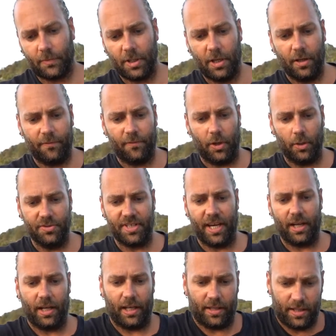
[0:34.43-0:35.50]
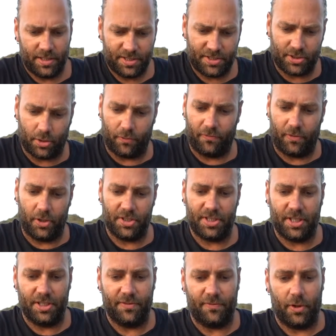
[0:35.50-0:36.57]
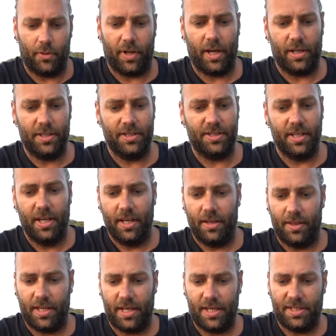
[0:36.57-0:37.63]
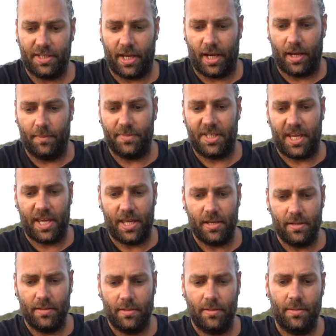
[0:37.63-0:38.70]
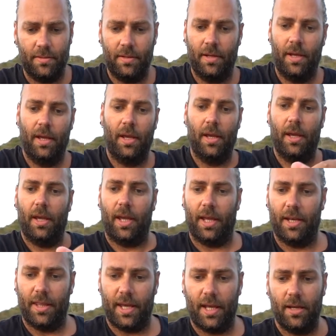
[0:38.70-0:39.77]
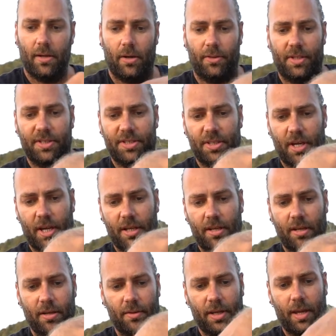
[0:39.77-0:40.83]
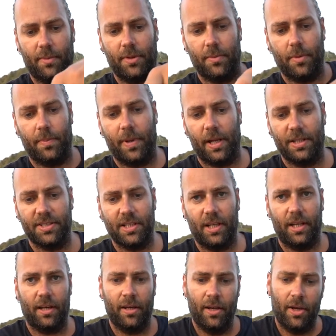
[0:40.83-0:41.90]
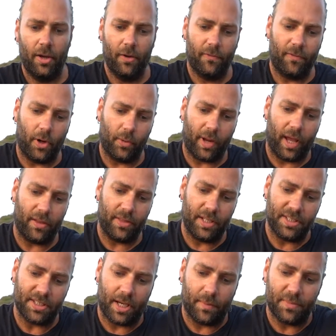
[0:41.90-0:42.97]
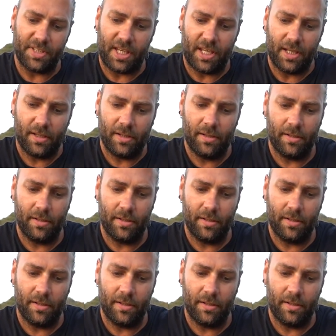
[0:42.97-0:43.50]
It folds out like this. So first thing to fold out is these arms here, and then on this side, keeping the propellers clear, fold out these arms here.